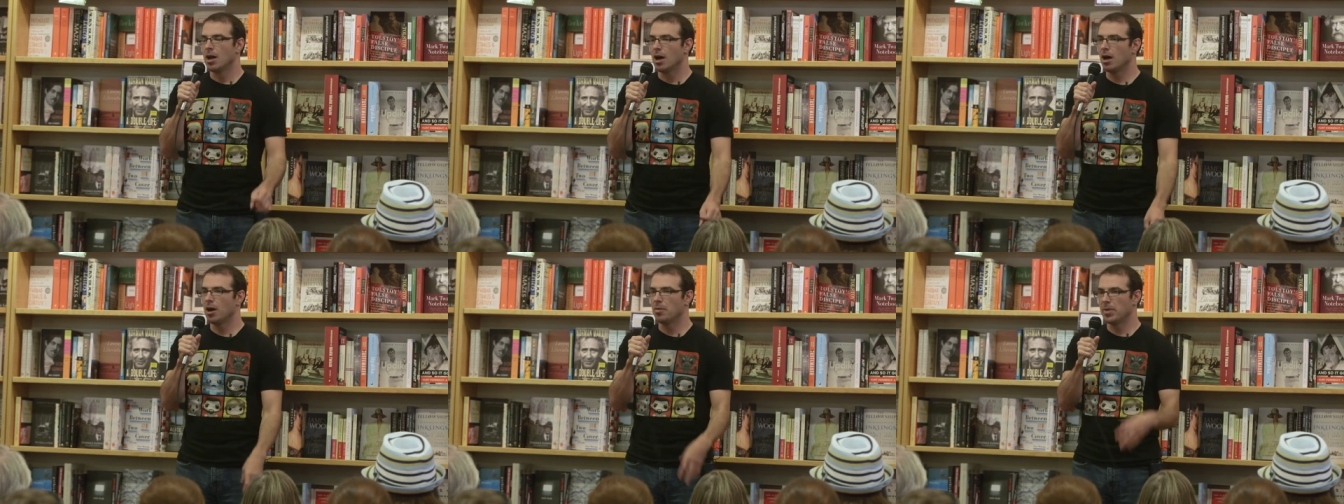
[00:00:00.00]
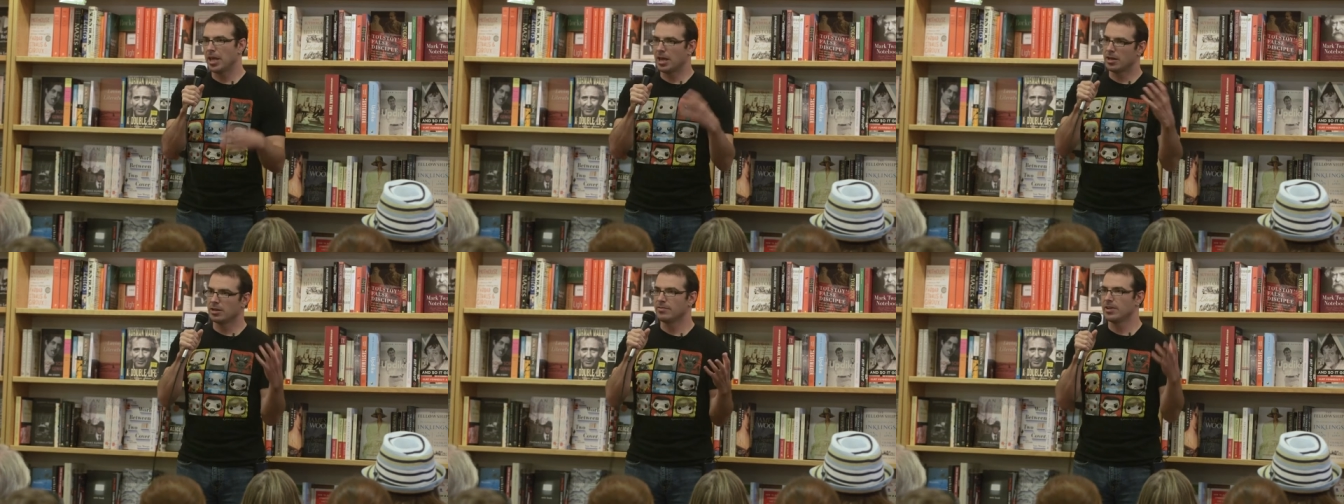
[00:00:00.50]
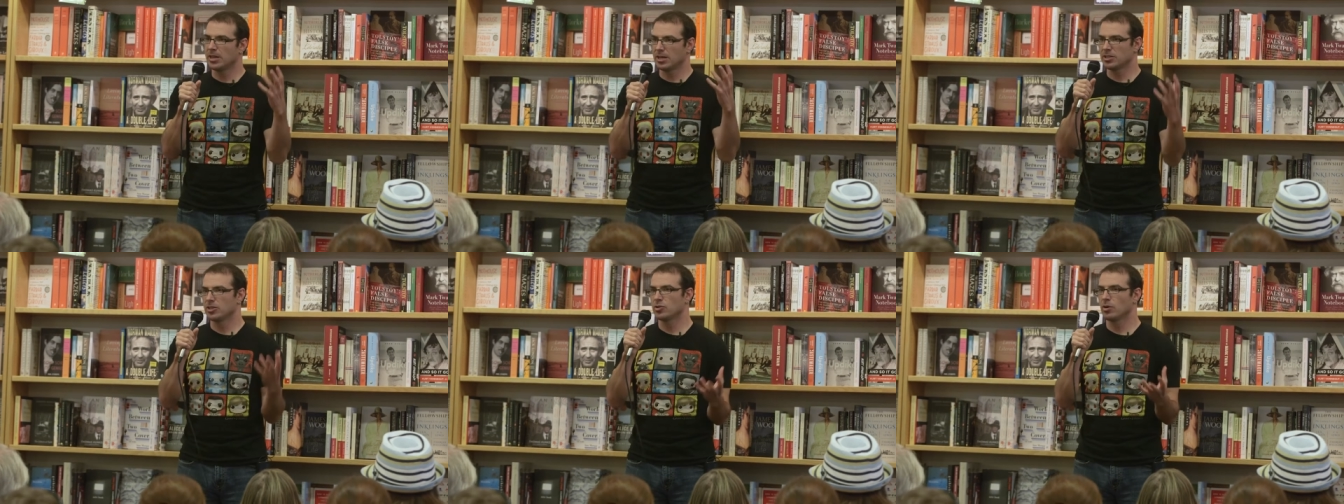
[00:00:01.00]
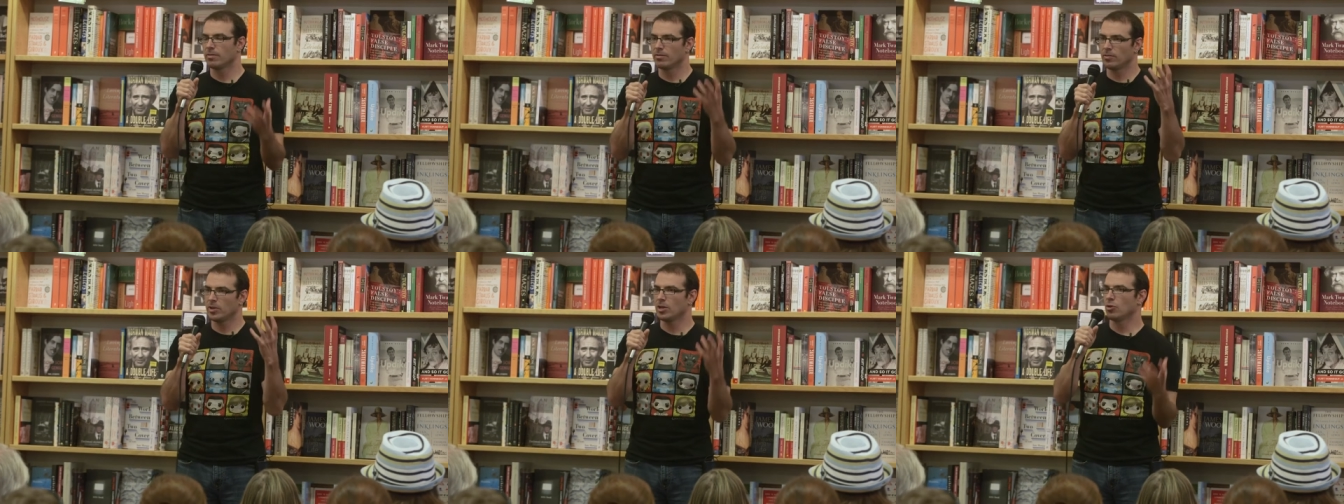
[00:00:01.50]
um, and Phoenix is sort
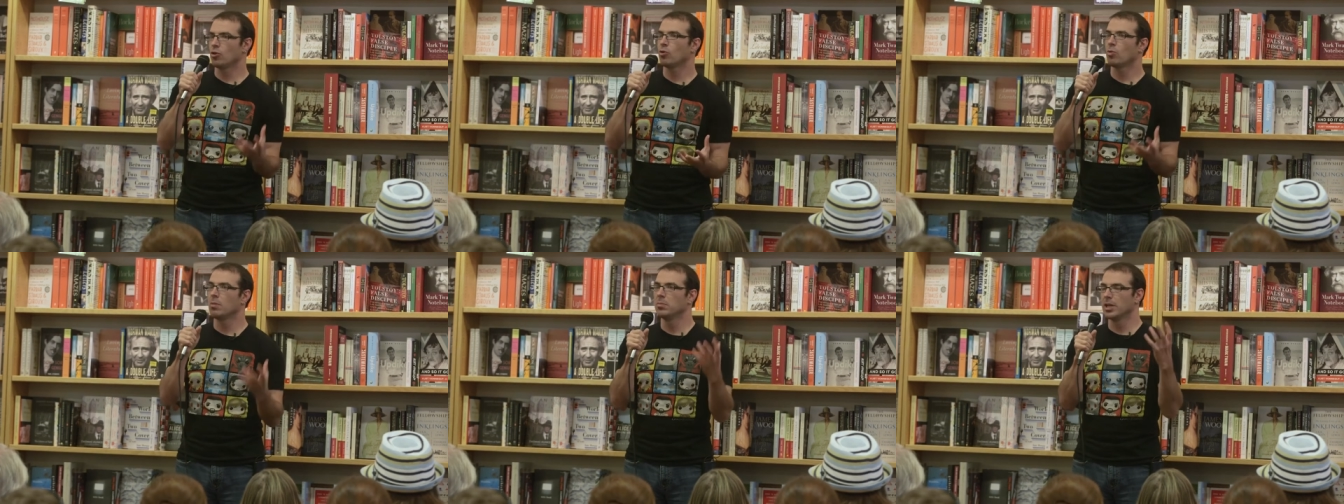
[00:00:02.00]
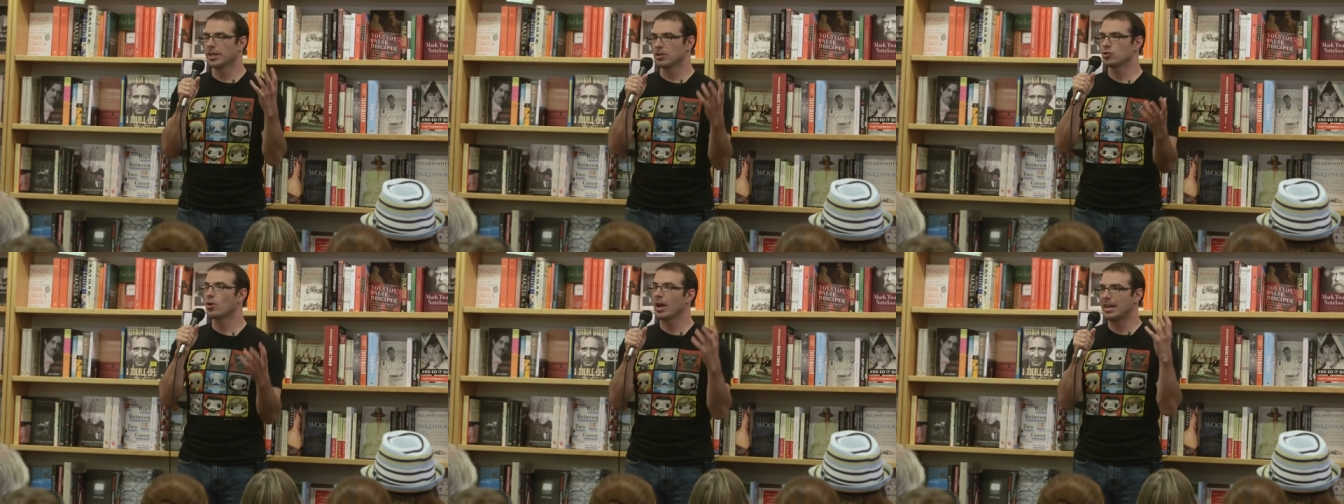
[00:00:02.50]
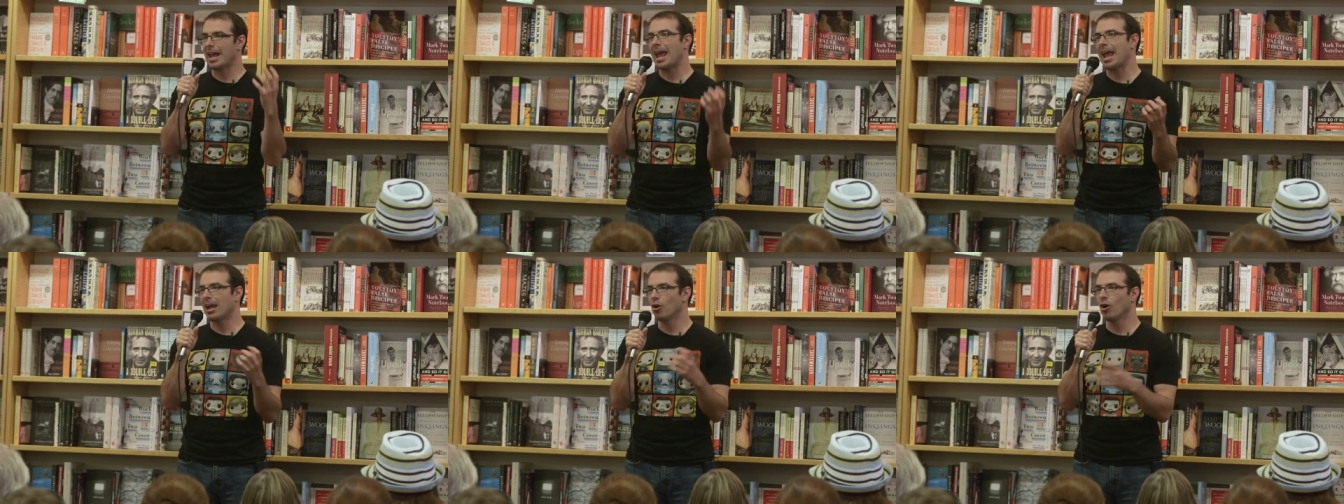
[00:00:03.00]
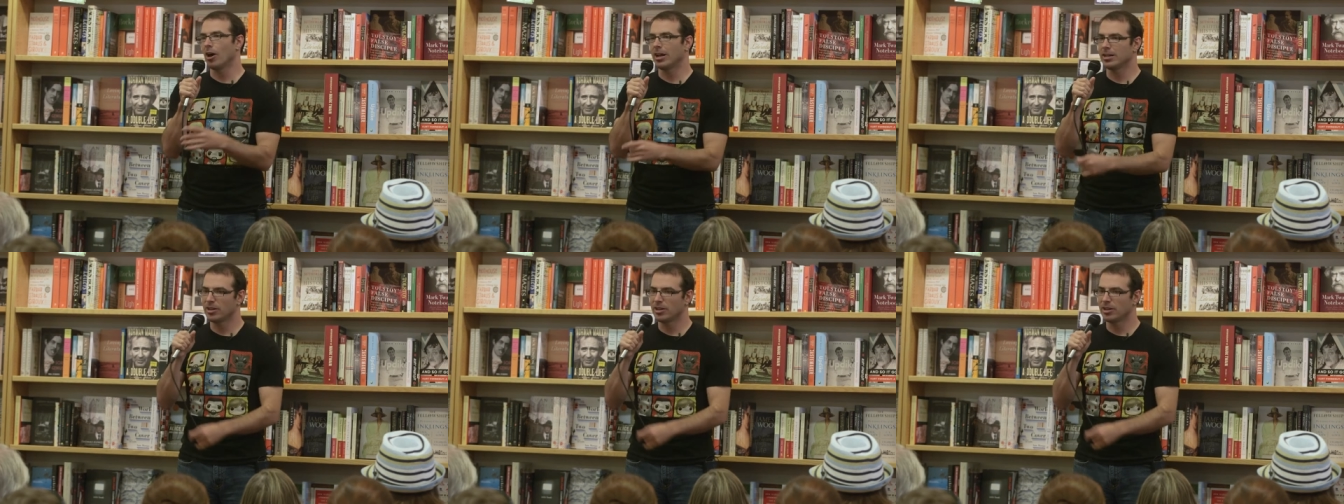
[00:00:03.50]
of you know crumbling and trying to hang on.